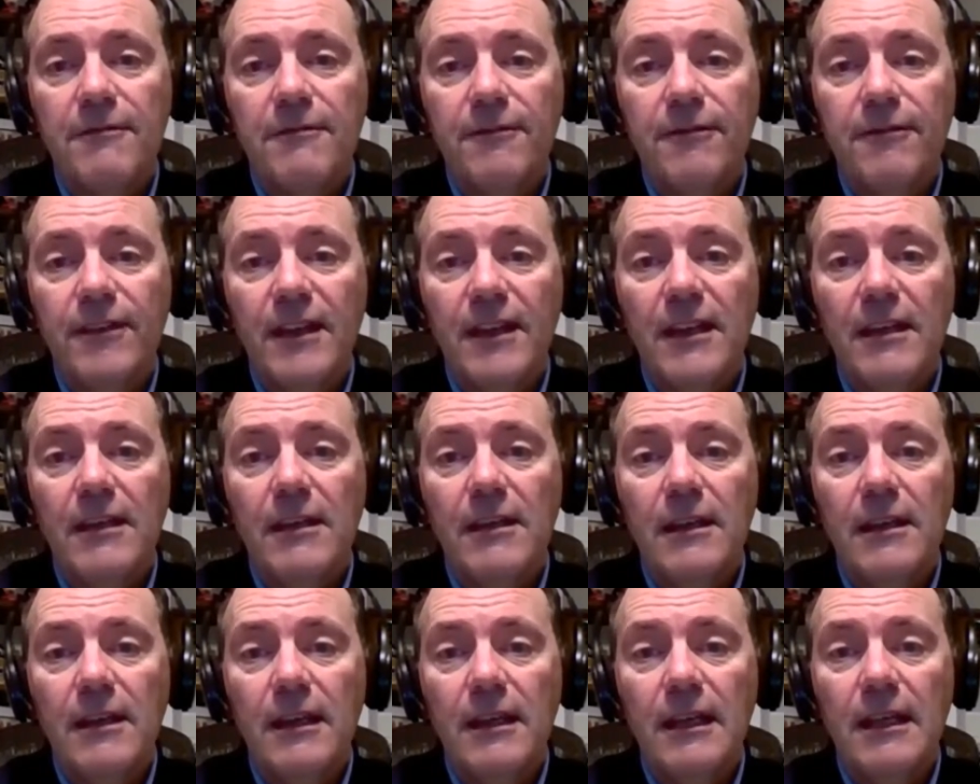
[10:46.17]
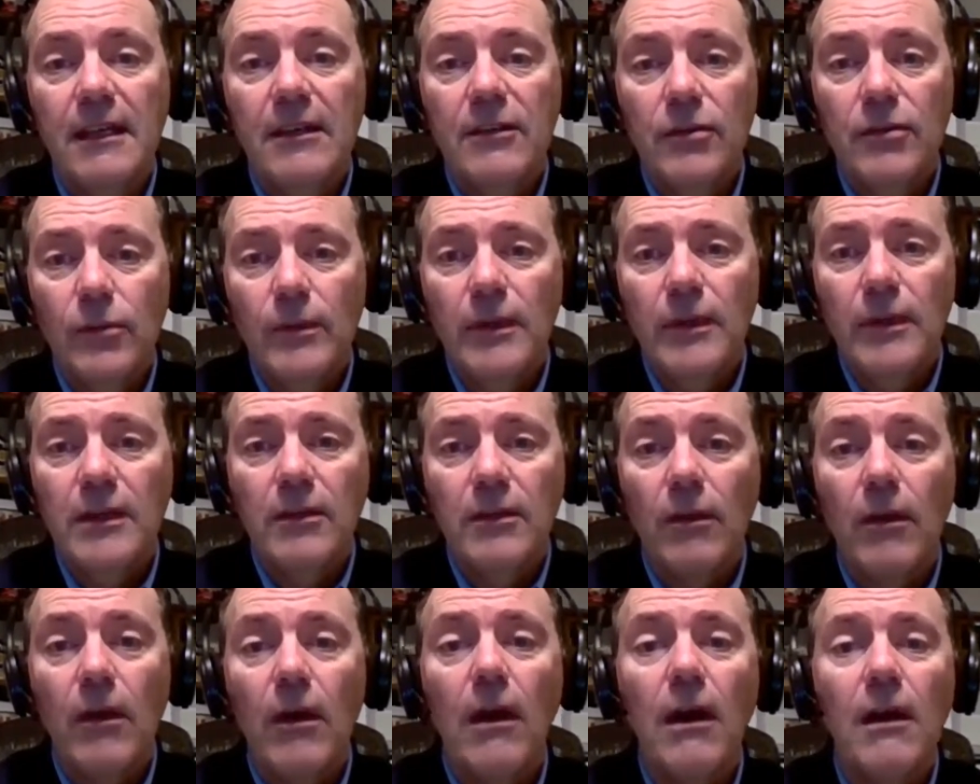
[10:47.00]
feed into it
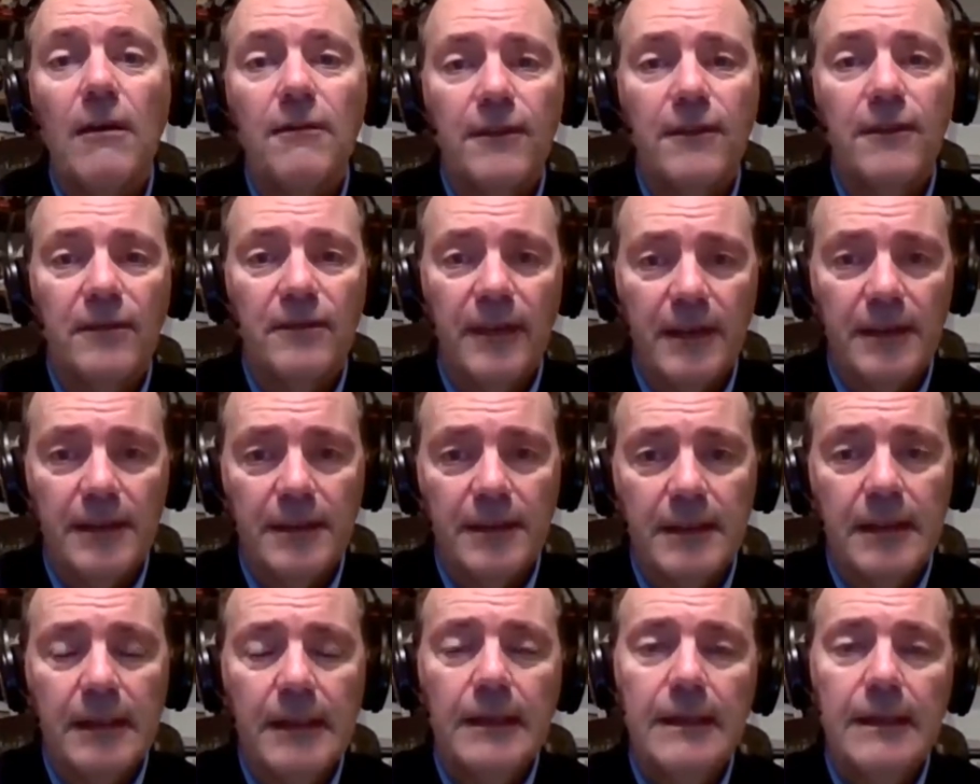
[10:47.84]
or off of it.